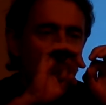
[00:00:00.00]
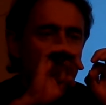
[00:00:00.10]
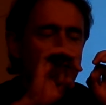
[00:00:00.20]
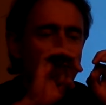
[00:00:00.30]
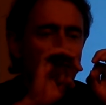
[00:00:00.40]

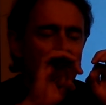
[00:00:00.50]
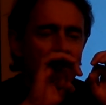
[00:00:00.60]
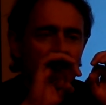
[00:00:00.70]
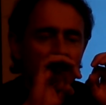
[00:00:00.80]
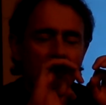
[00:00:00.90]
I'm
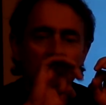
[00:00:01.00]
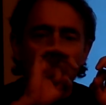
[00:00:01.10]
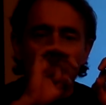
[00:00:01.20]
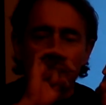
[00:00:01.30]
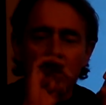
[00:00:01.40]
hungry.
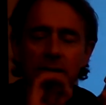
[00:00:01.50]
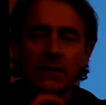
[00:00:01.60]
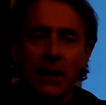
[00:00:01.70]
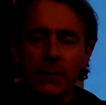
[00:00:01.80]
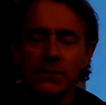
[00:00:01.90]
No, eat the
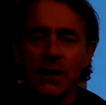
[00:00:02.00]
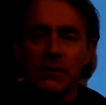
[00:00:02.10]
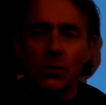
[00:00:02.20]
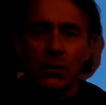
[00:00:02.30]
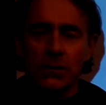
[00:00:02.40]

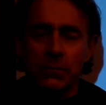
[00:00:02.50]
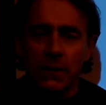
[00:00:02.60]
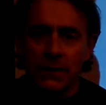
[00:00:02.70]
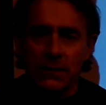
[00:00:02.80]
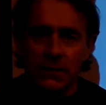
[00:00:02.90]
dime-sized one and
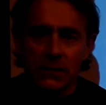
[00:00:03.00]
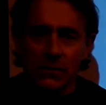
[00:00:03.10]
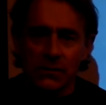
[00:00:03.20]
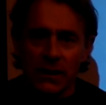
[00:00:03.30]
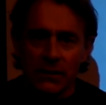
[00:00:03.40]
plant the
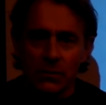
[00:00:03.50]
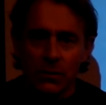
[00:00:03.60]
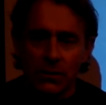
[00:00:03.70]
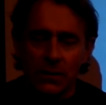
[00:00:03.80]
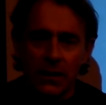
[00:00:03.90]
nickel-sized one.